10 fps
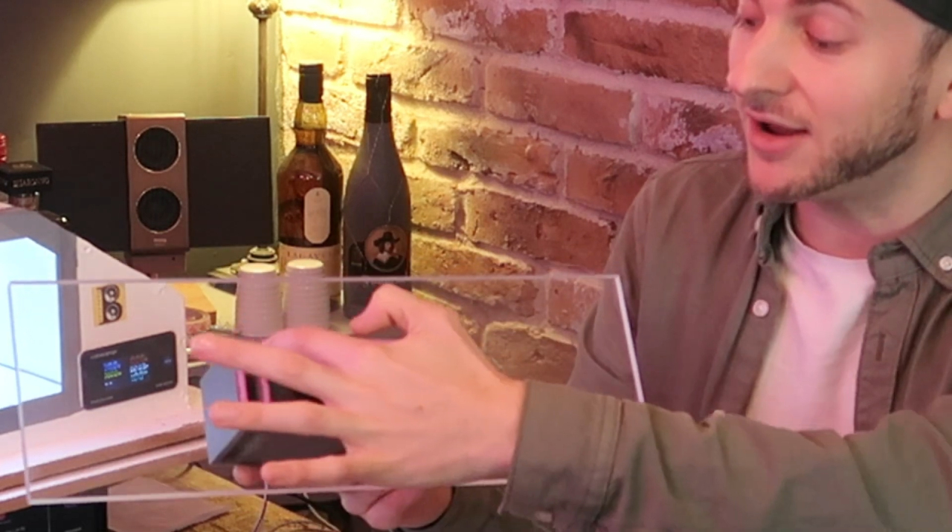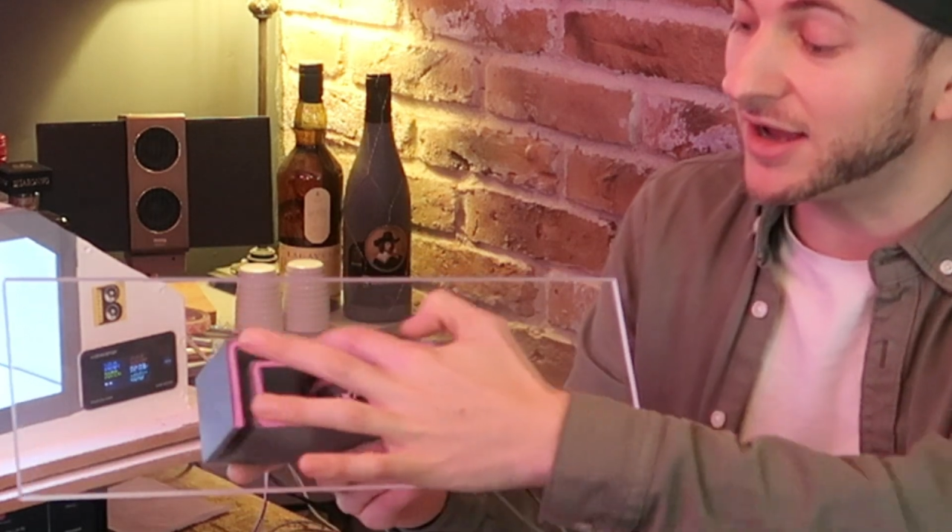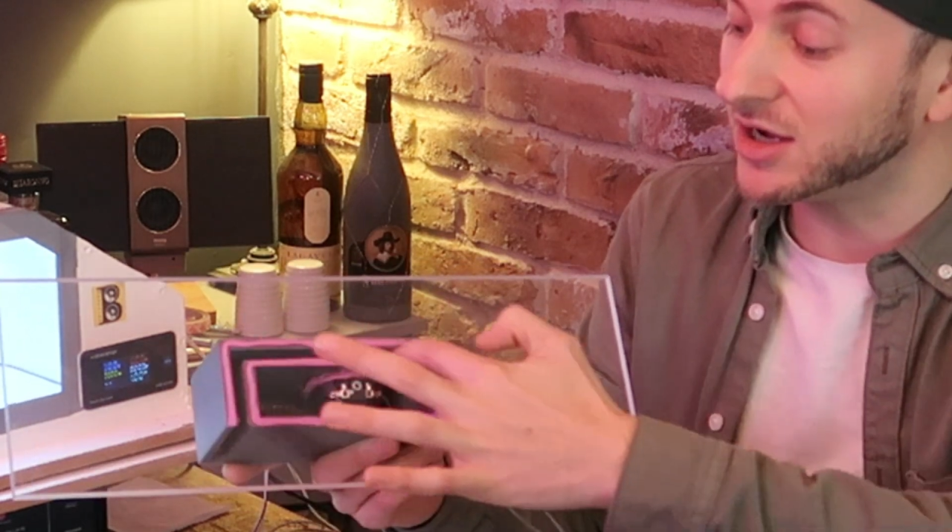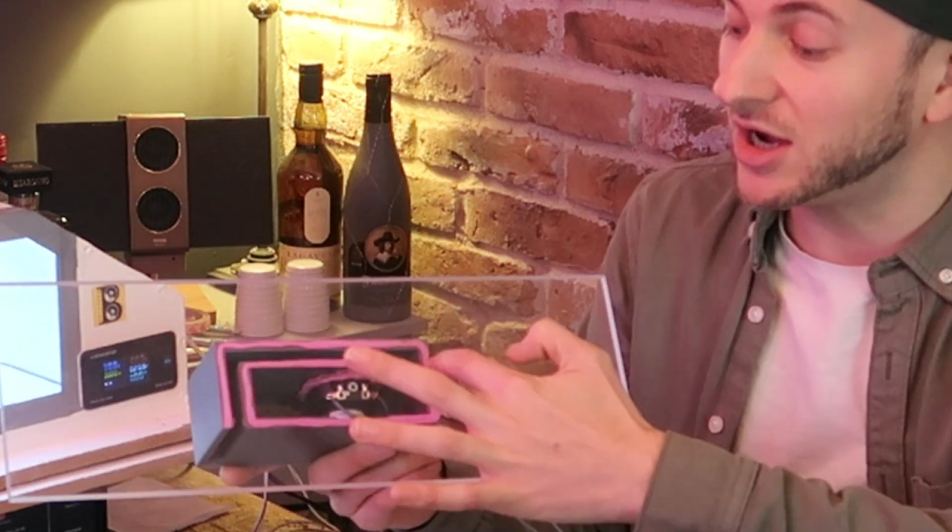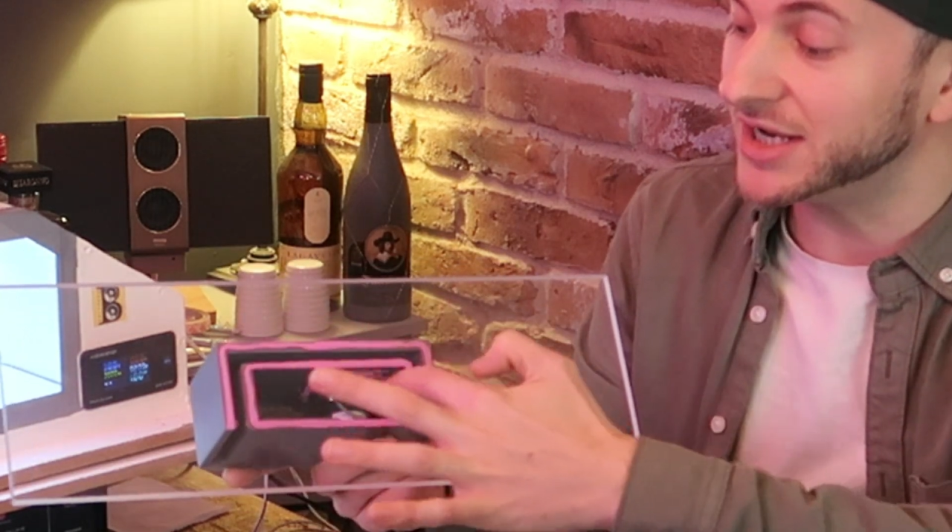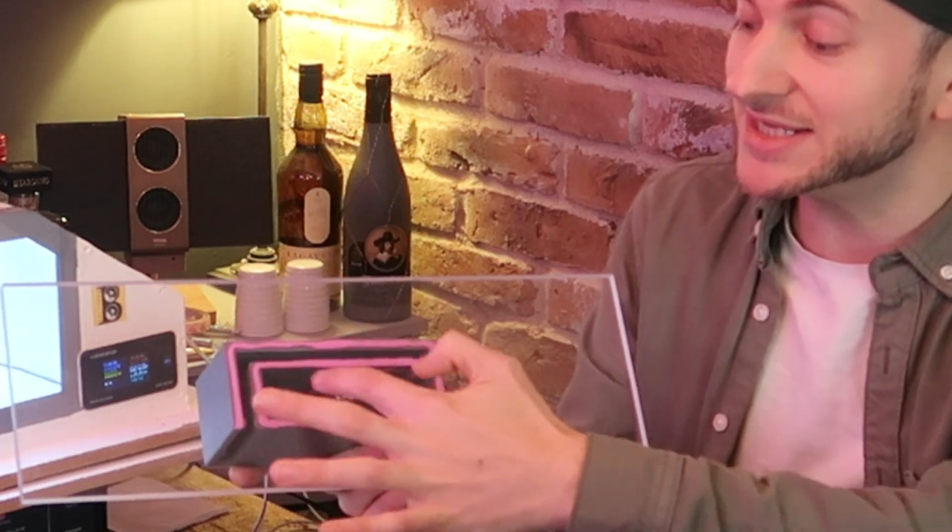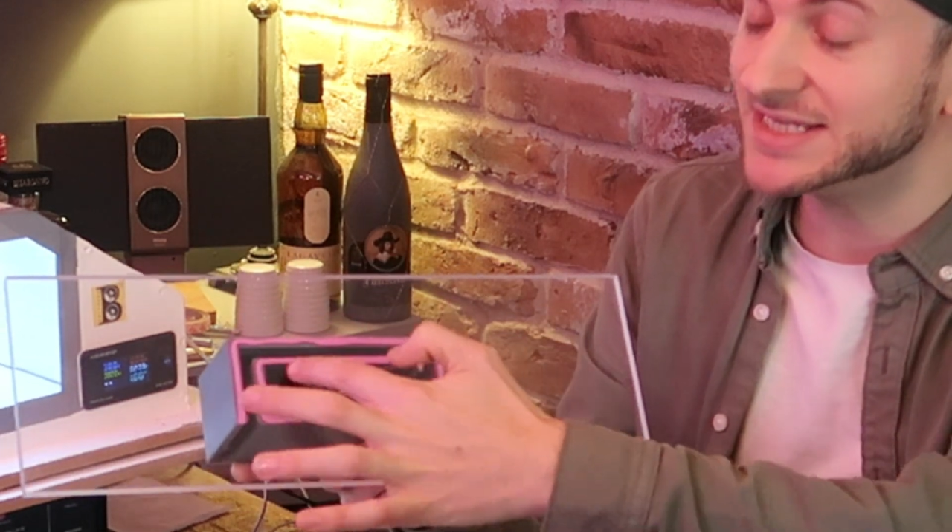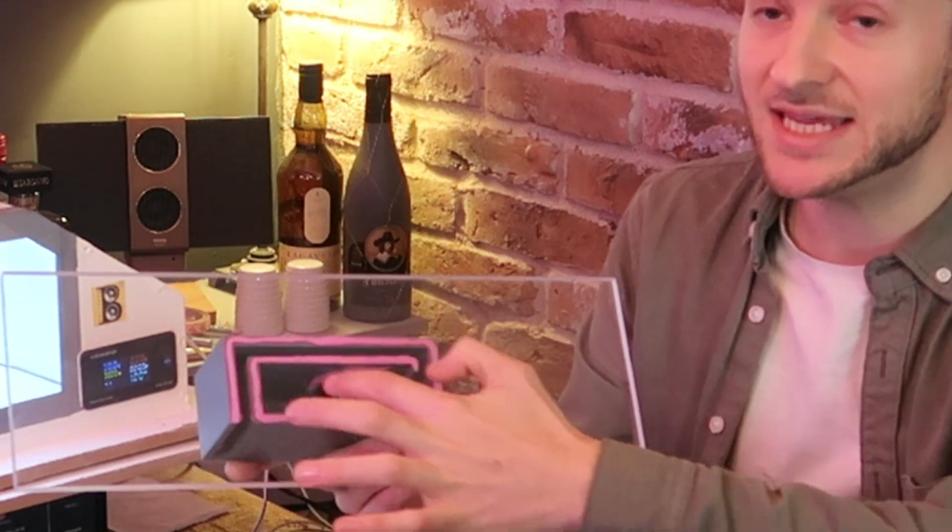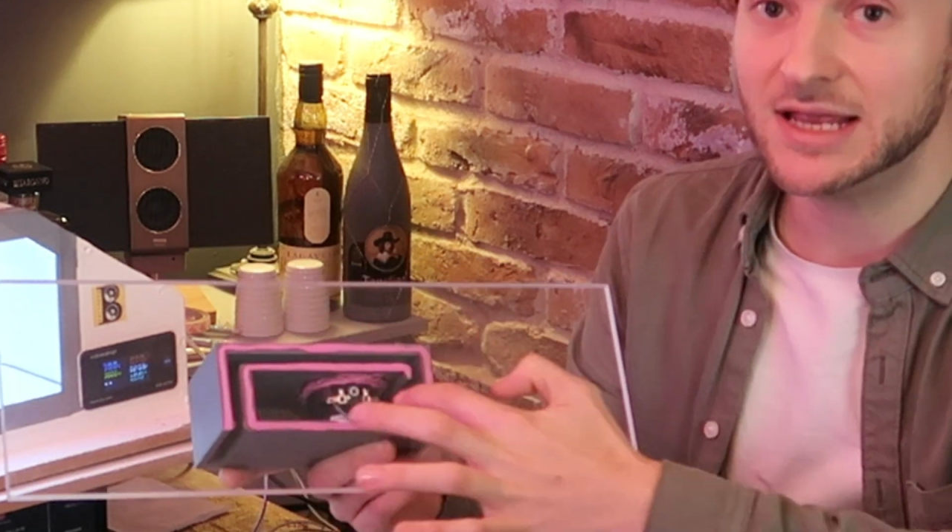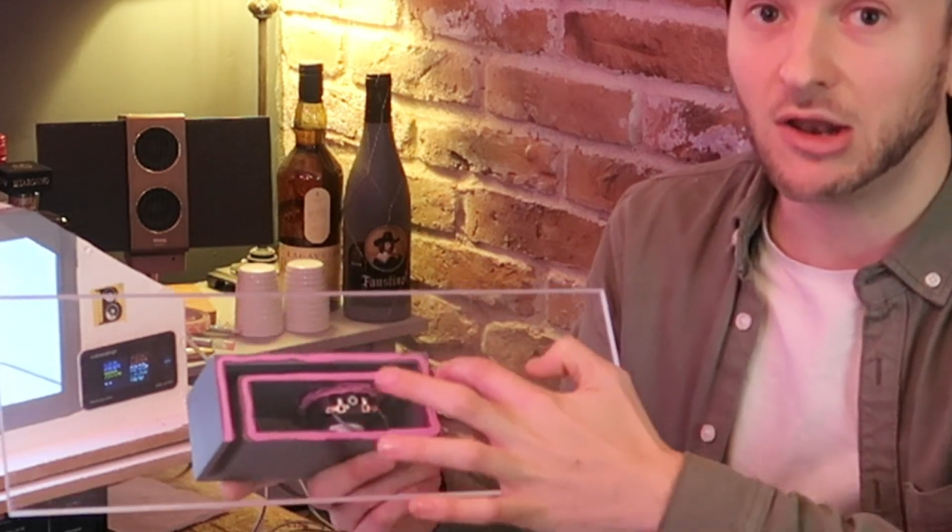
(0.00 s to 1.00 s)
like a kind of
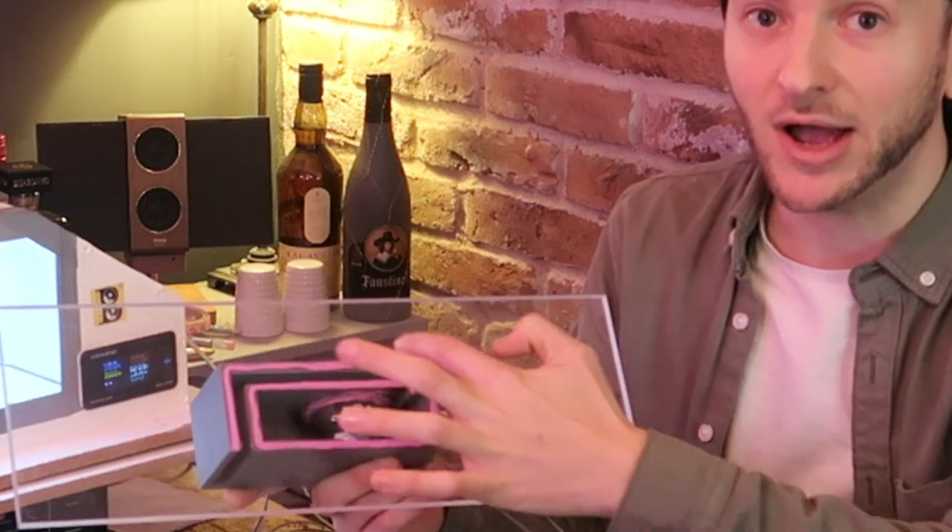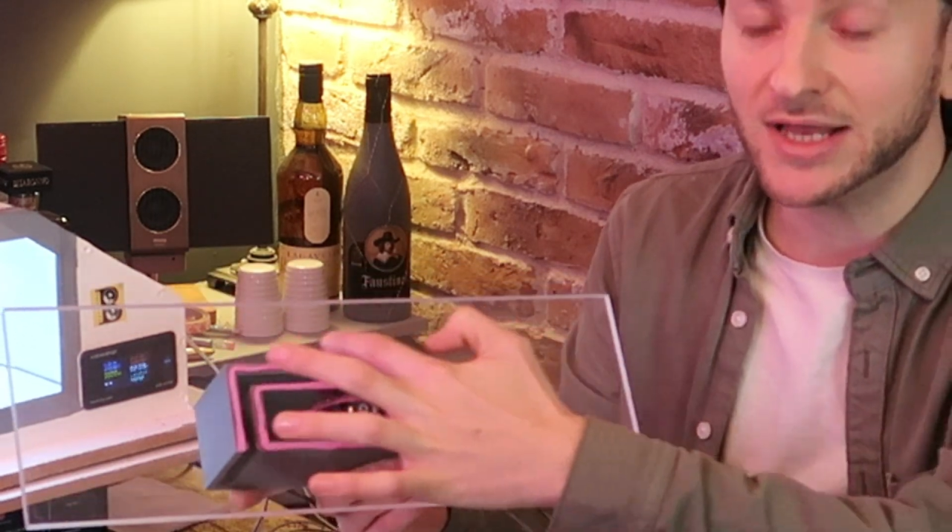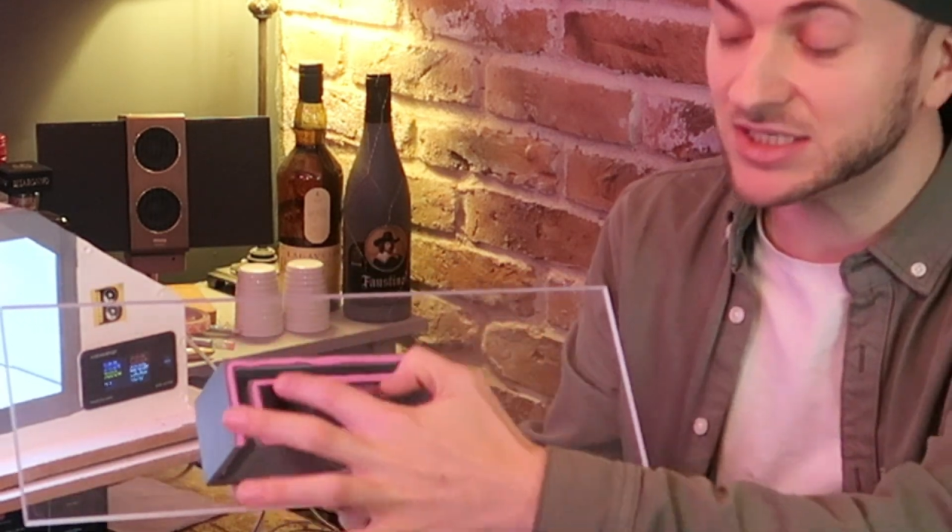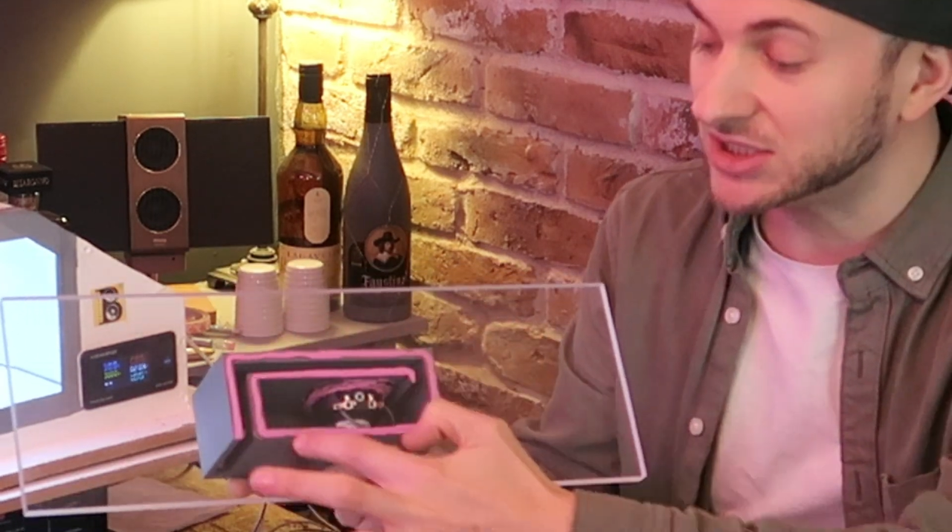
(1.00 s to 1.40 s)
T-line